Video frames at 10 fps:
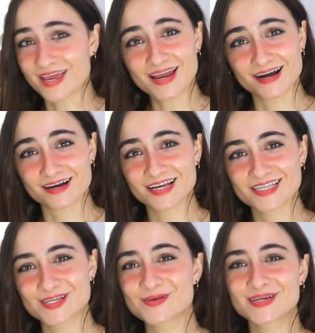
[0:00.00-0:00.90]
Yeah, I'll
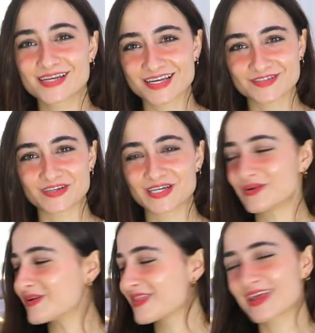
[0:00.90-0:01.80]
see you in the next
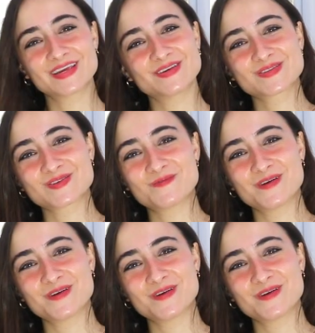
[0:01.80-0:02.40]
video. Thank you so